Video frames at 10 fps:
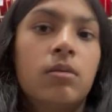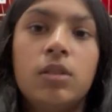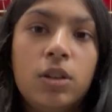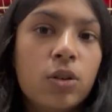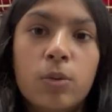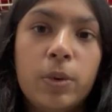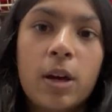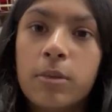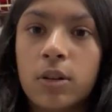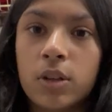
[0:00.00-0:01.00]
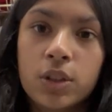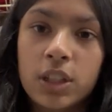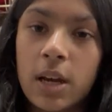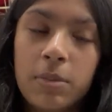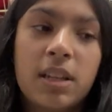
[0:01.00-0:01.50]
you'll be able to
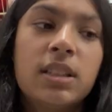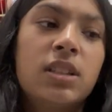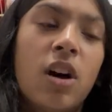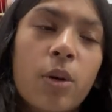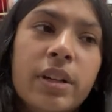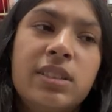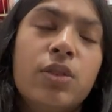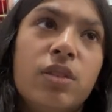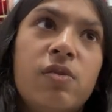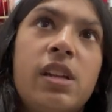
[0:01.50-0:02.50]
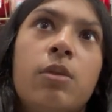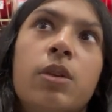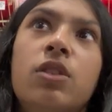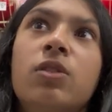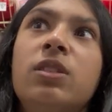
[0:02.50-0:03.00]
crochet, because it's always so defeating when
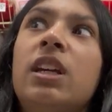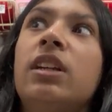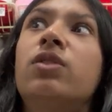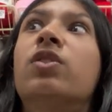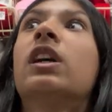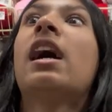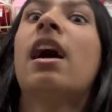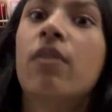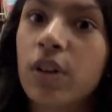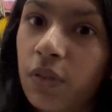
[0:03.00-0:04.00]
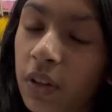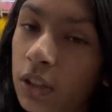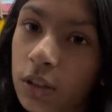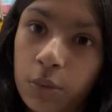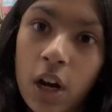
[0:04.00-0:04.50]
it takes forever to
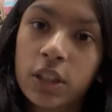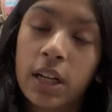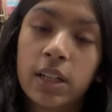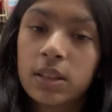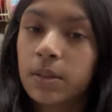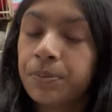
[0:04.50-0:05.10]
finish a project.